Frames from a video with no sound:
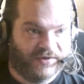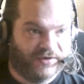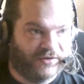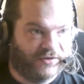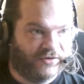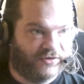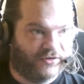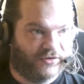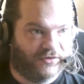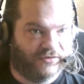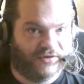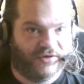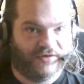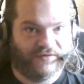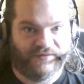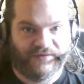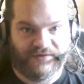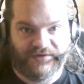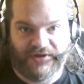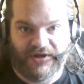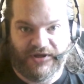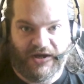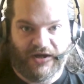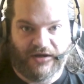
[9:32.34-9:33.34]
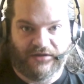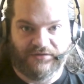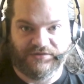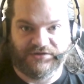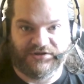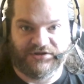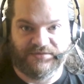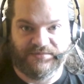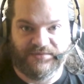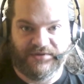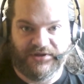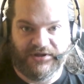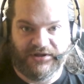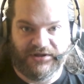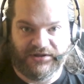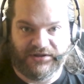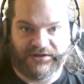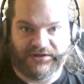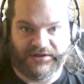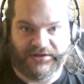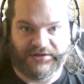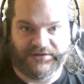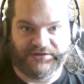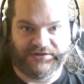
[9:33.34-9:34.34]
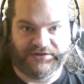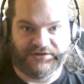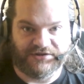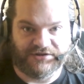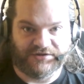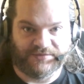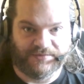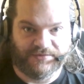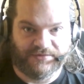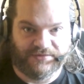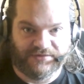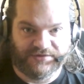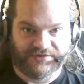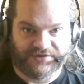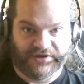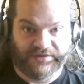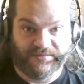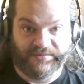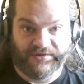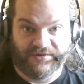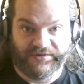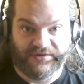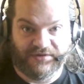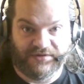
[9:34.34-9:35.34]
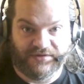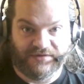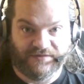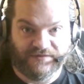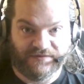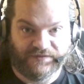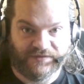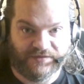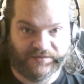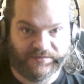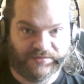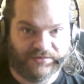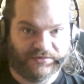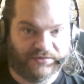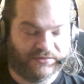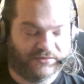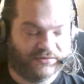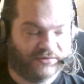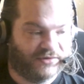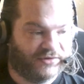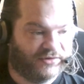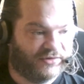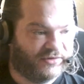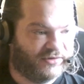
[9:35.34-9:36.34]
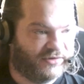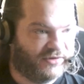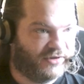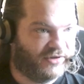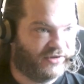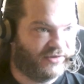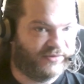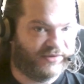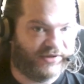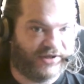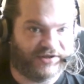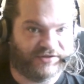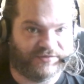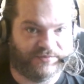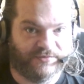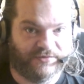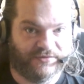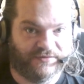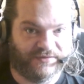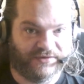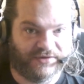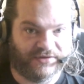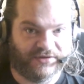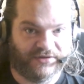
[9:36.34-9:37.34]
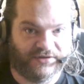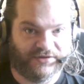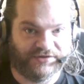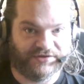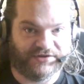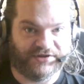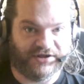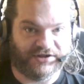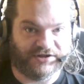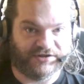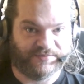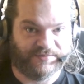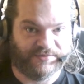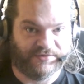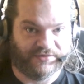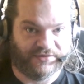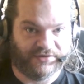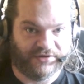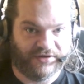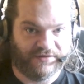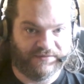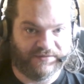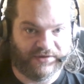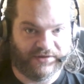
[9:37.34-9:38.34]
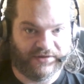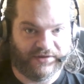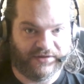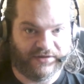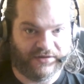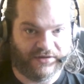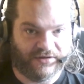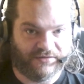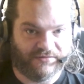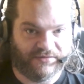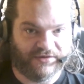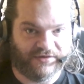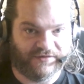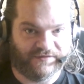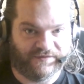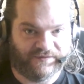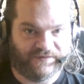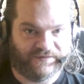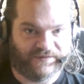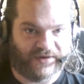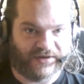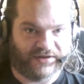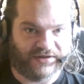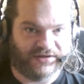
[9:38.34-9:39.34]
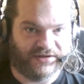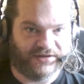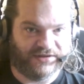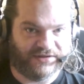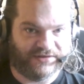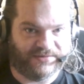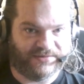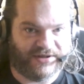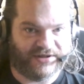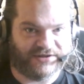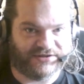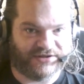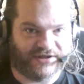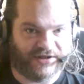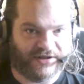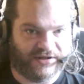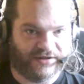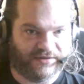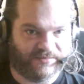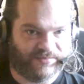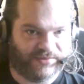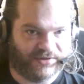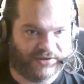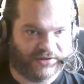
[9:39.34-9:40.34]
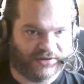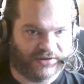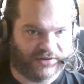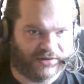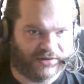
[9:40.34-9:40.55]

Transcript: or even their ultimate in country sports, American football. I mean, that's more of a contact sport, even though they got to wear a fucking crash out to play it.